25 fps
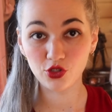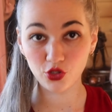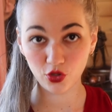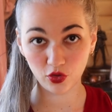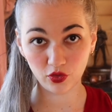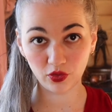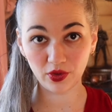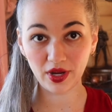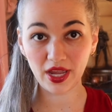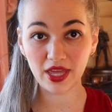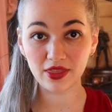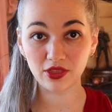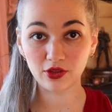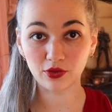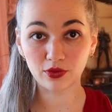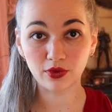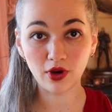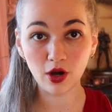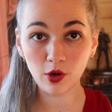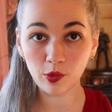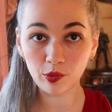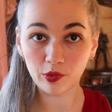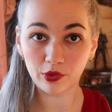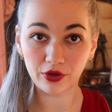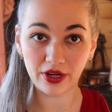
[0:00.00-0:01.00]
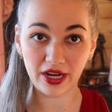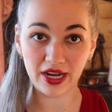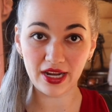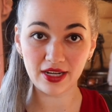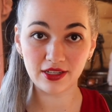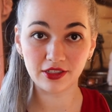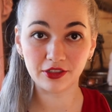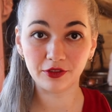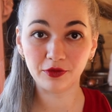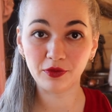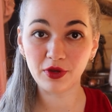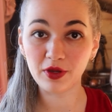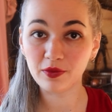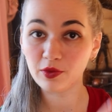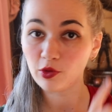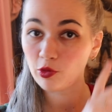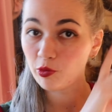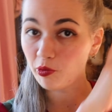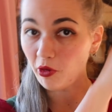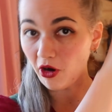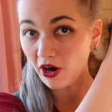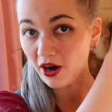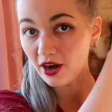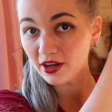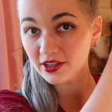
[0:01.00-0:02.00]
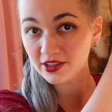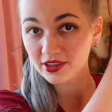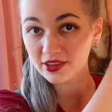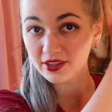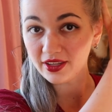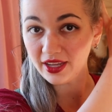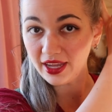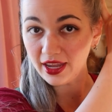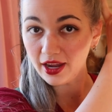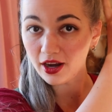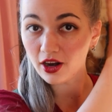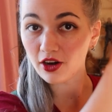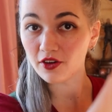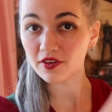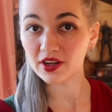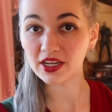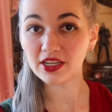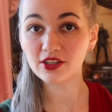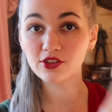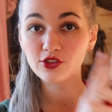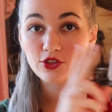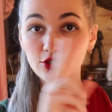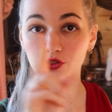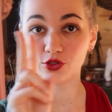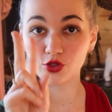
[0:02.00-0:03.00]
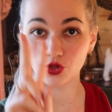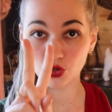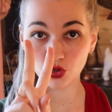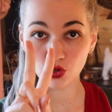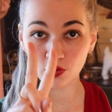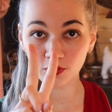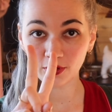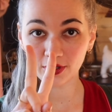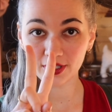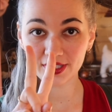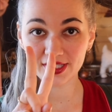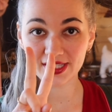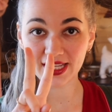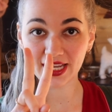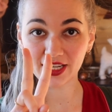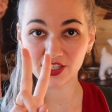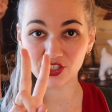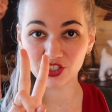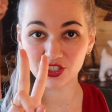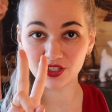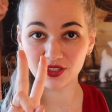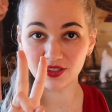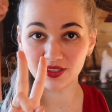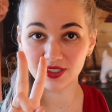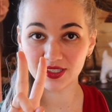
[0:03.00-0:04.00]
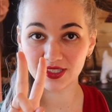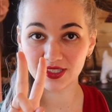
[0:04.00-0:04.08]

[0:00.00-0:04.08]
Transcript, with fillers: To create the rope braid, we will part the hair into two more sections,